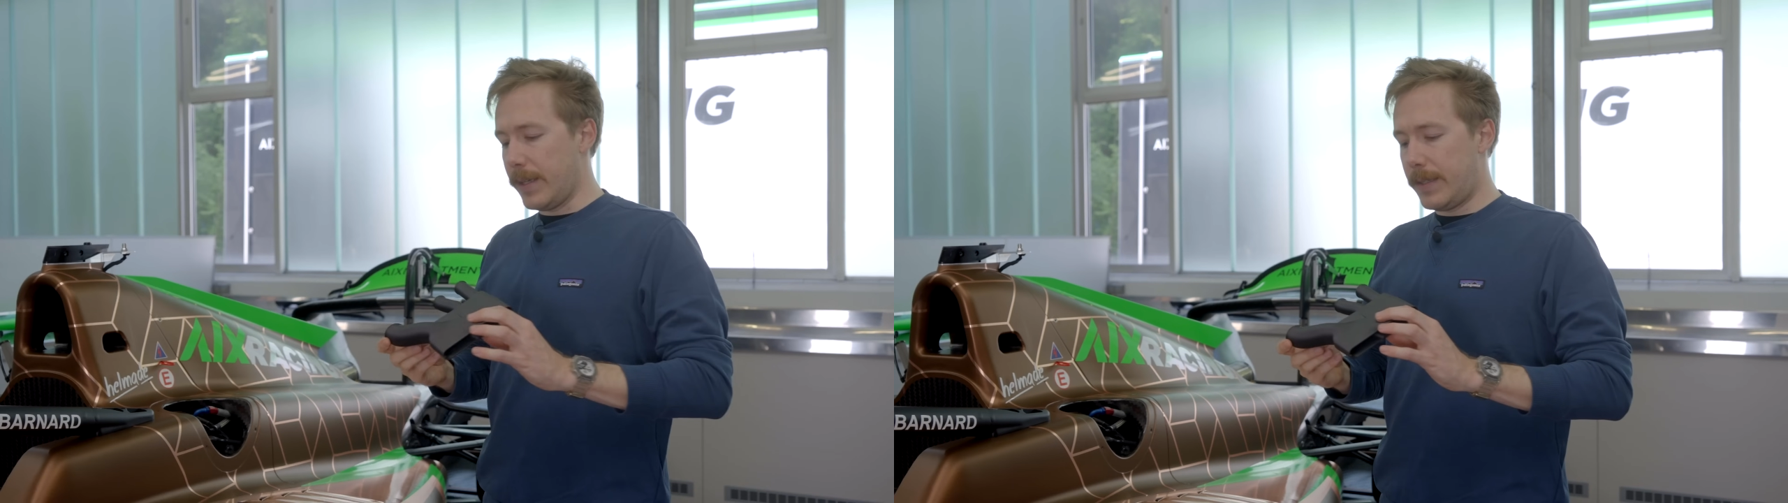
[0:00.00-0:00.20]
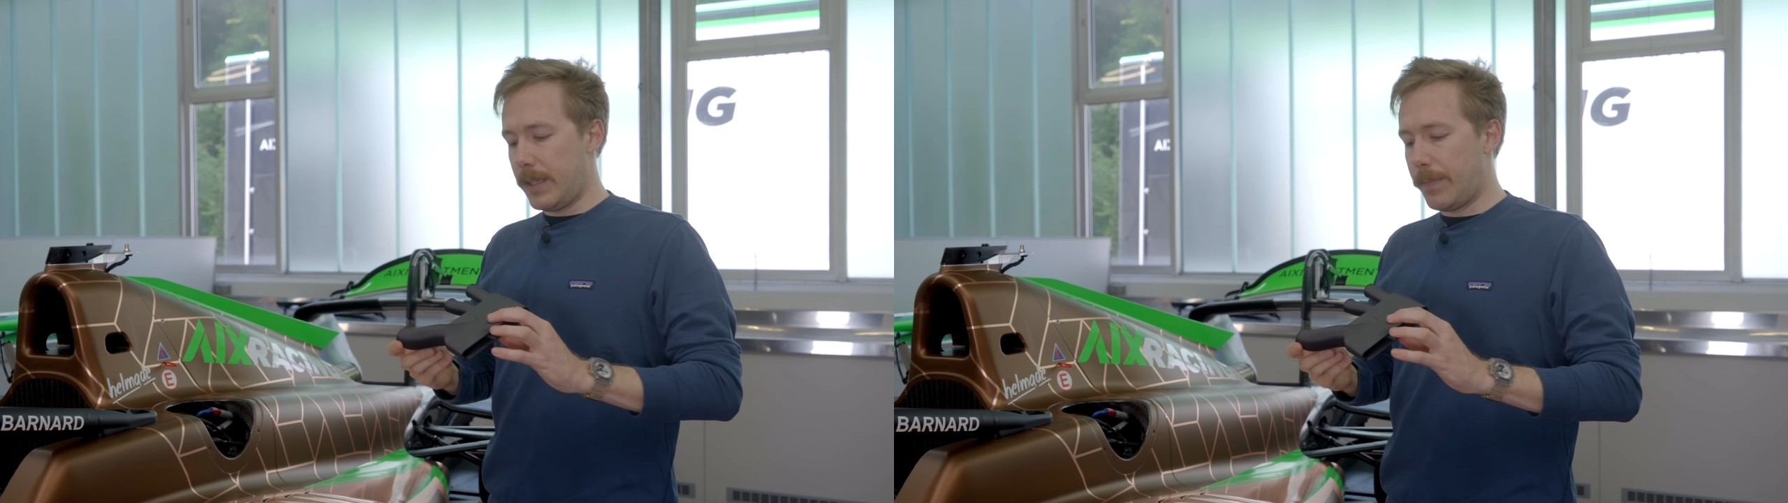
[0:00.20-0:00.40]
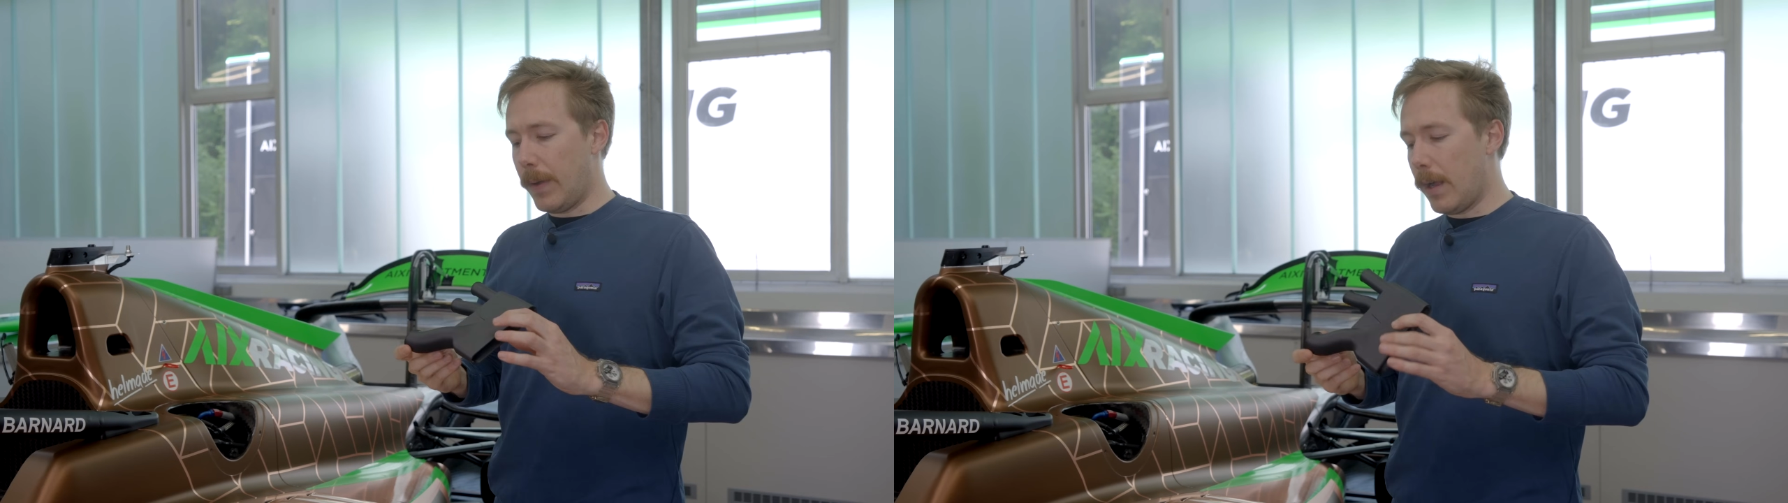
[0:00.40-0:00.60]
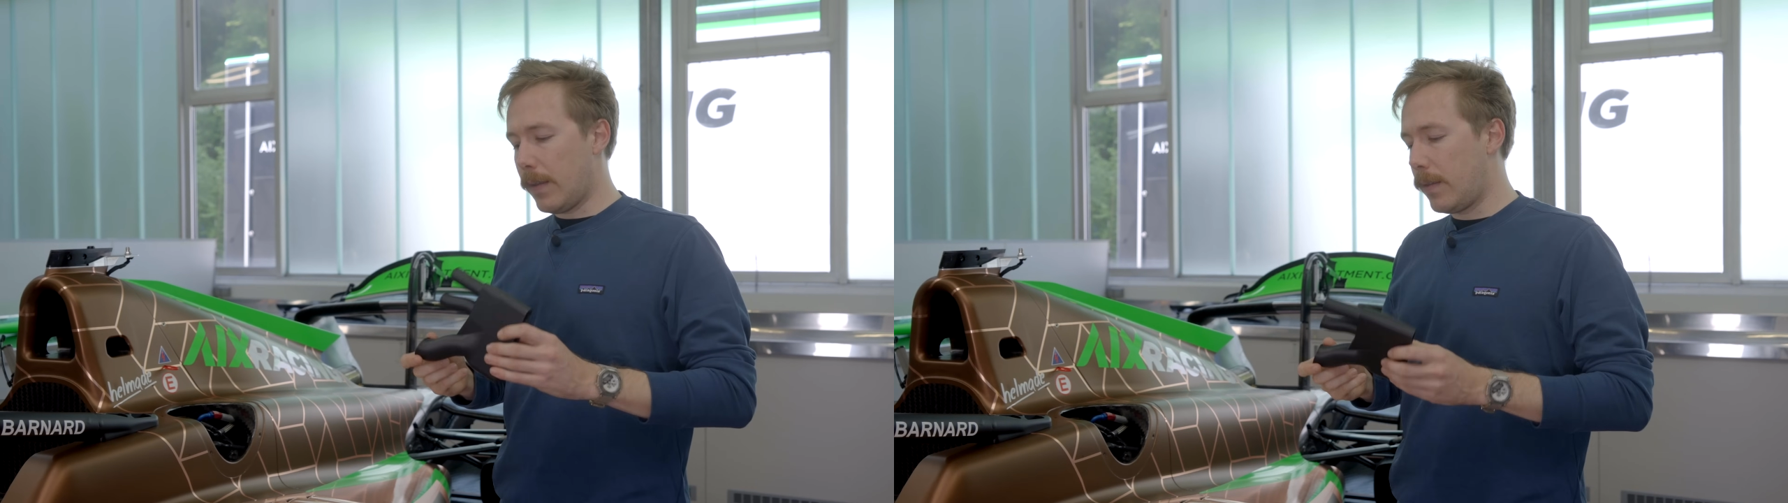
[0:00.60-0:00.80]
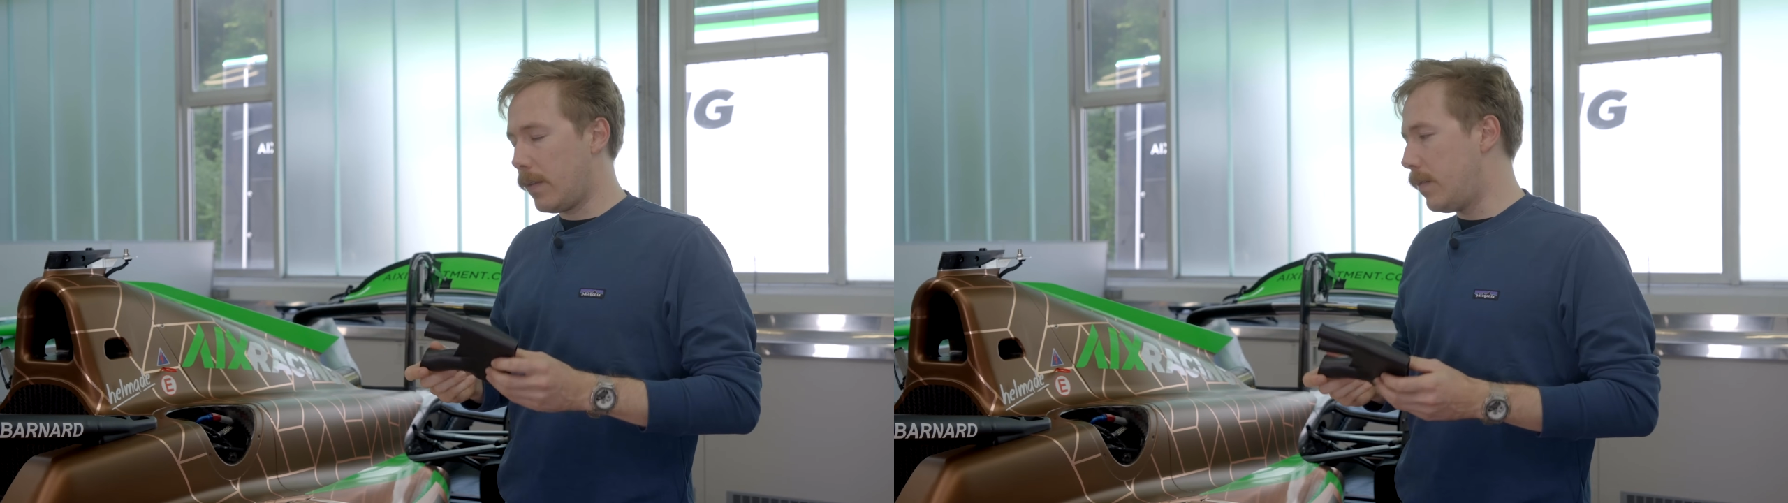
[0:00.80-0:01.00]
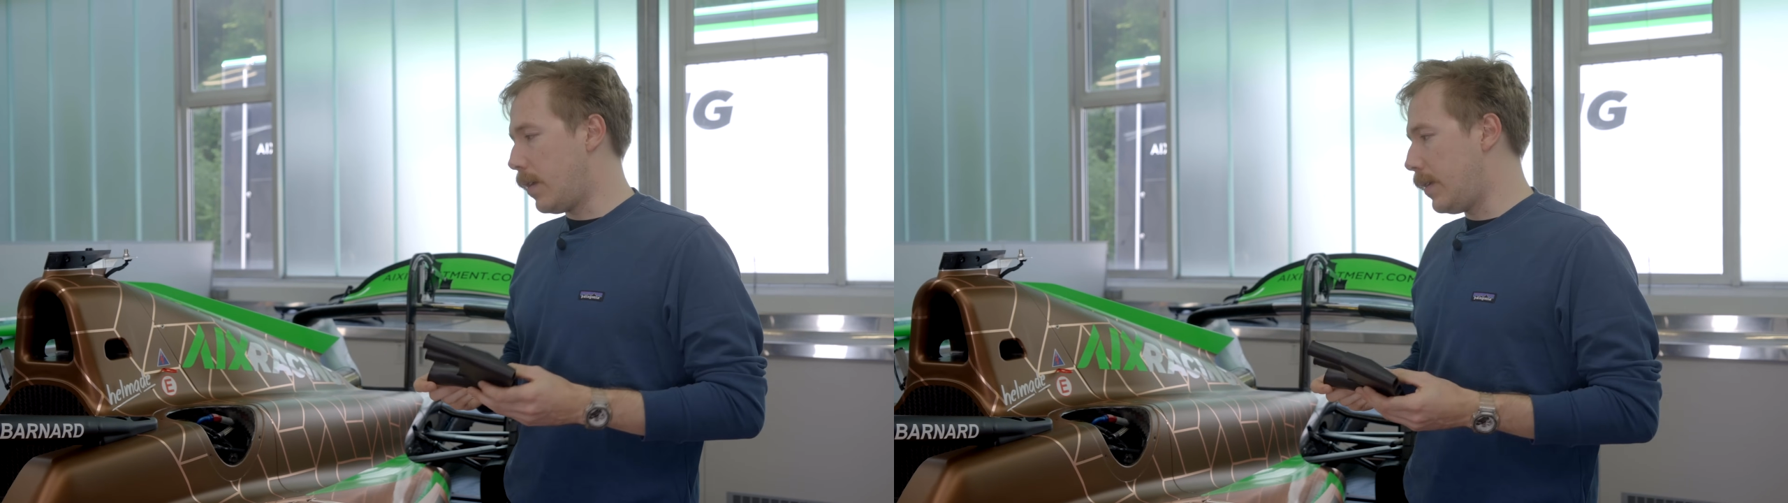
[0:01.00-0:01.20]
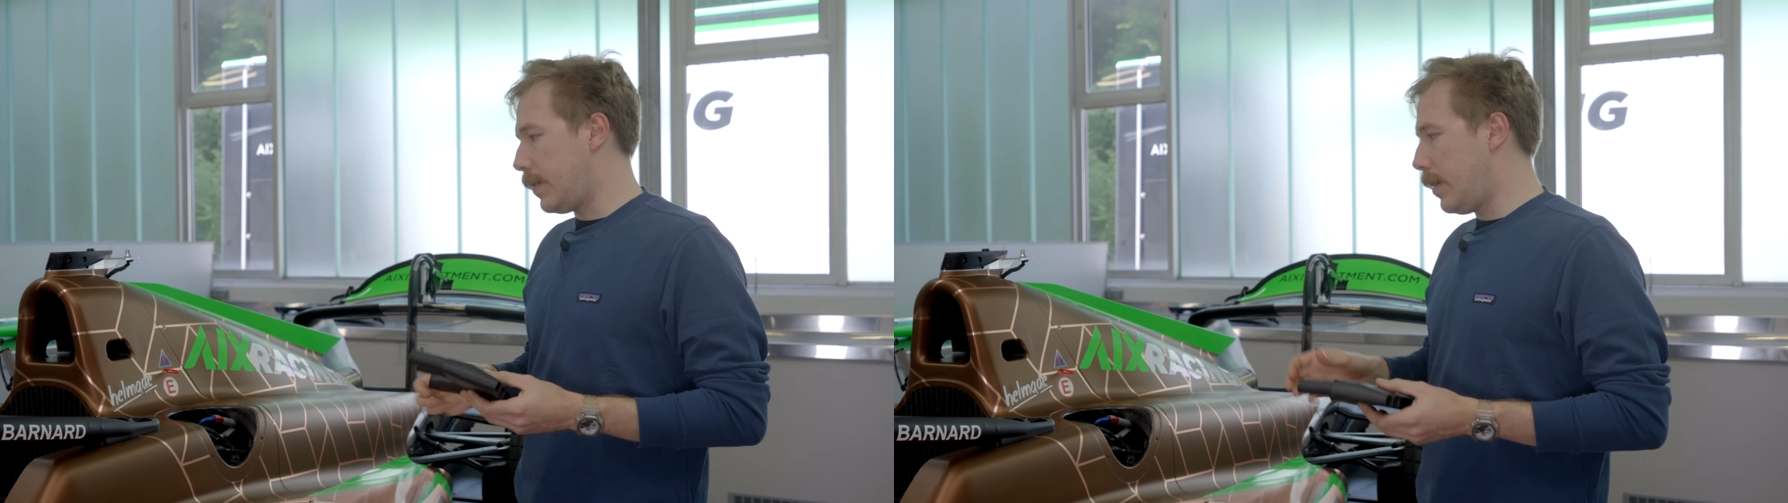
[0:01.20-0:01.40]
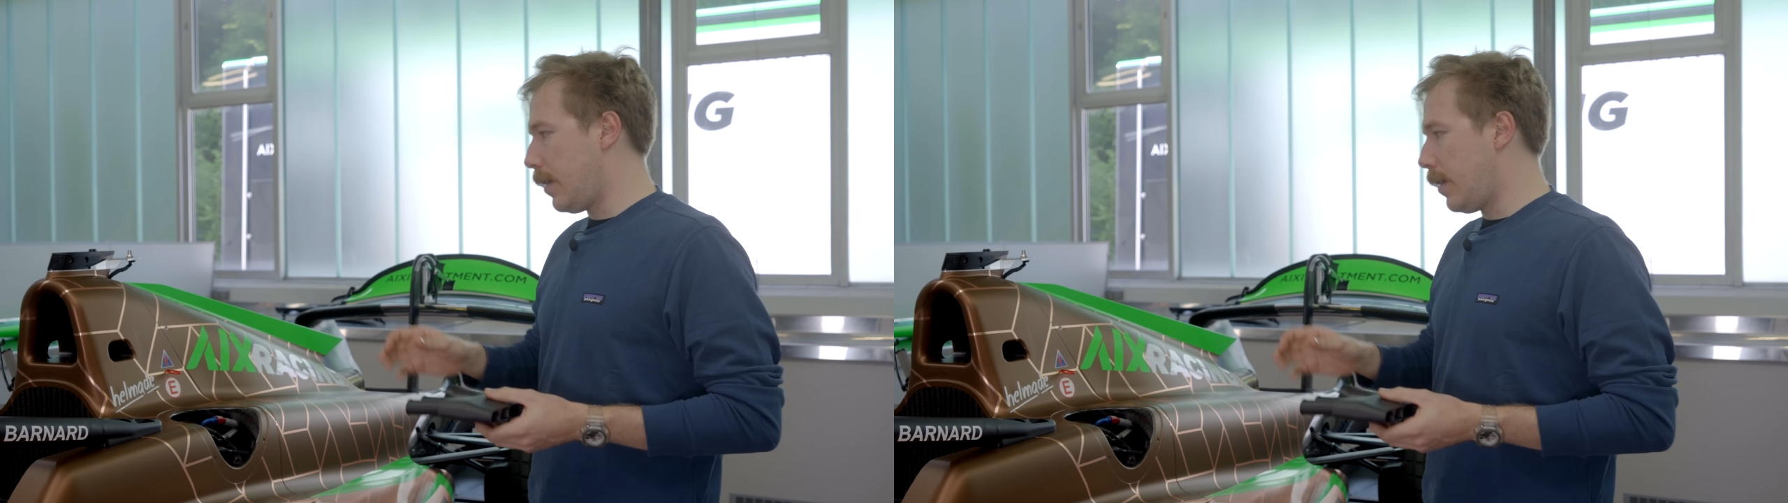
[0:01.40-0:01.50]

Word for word: is this part that is